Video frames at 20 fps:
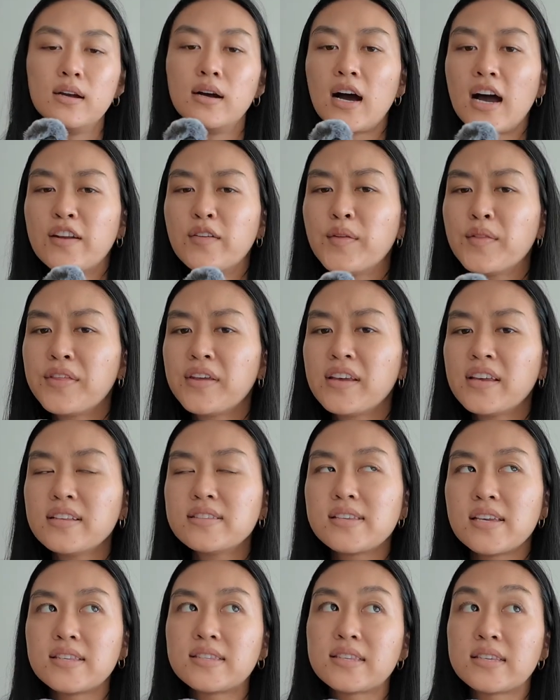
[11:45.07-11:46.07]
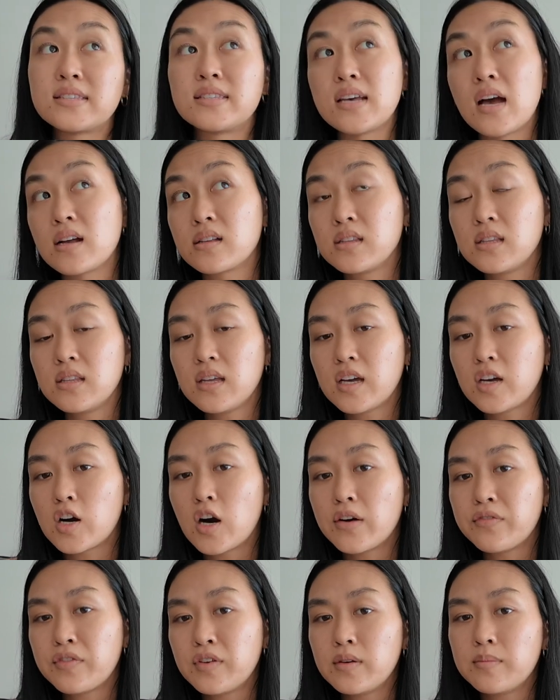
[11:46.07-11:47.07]
I don't think it tastes exactly like
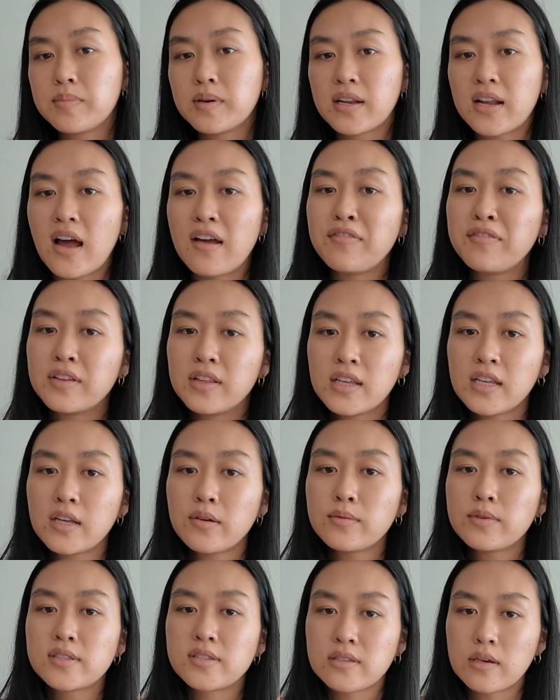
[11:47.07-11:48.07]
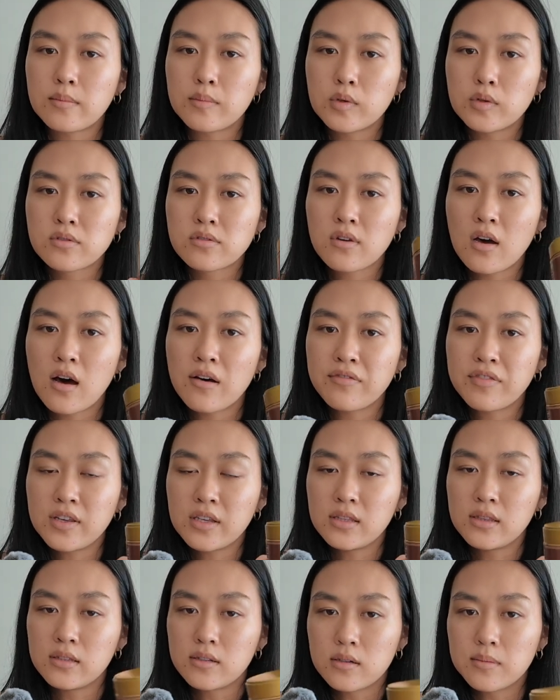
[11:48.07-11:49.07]
coffee, but I feel like it resembles coffee a
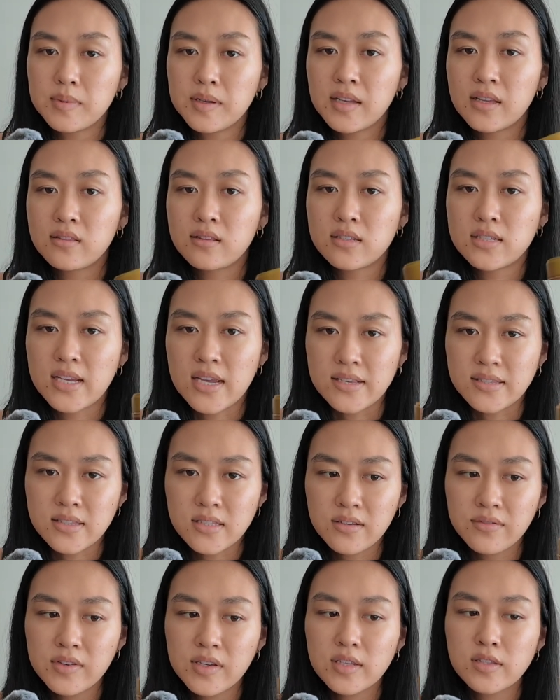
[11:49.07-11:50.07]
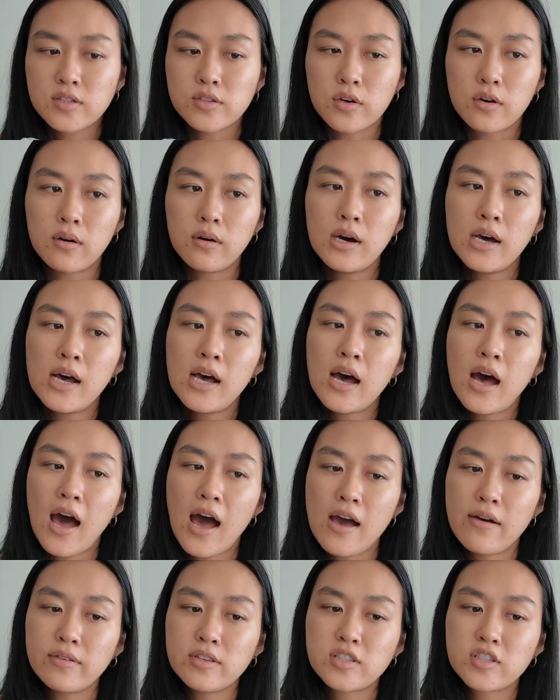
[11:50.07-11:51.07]
little bit in the taste of it, so
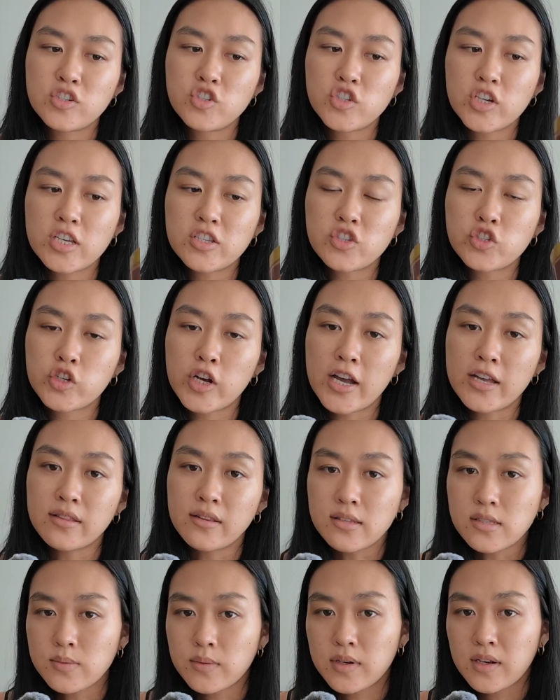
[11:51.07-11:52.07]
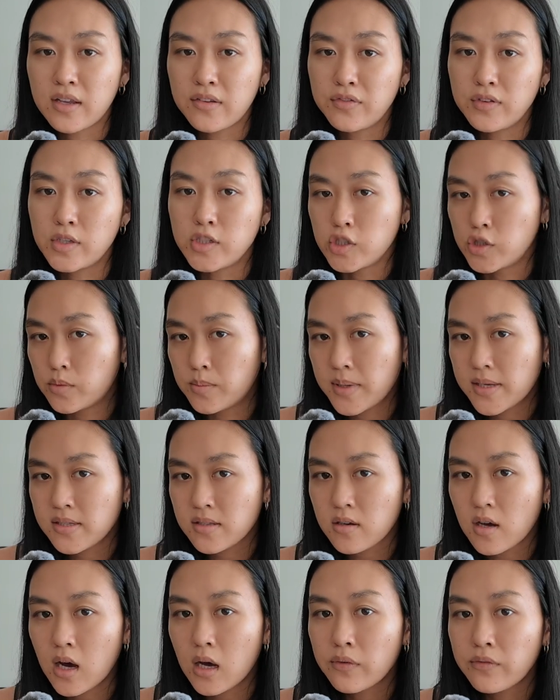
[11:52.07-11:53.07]
I would suggest trying this one if you do miss
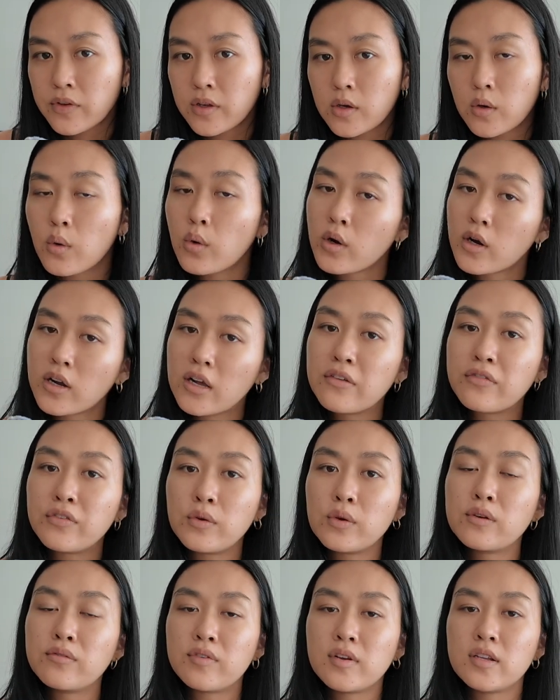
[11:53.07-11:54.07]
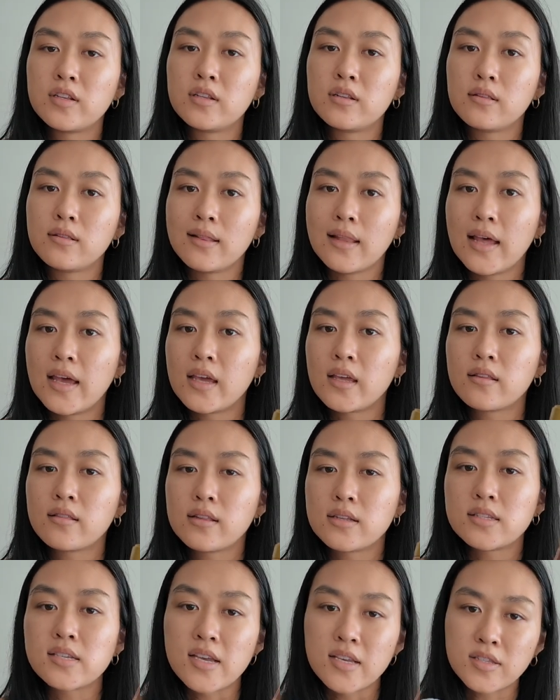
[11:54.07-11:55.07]
coffee, or if you even like the
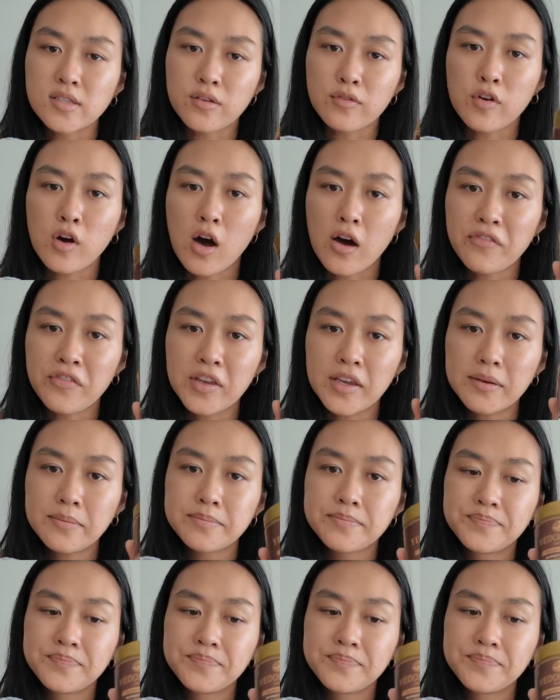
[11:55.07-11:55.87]
taste of coffee.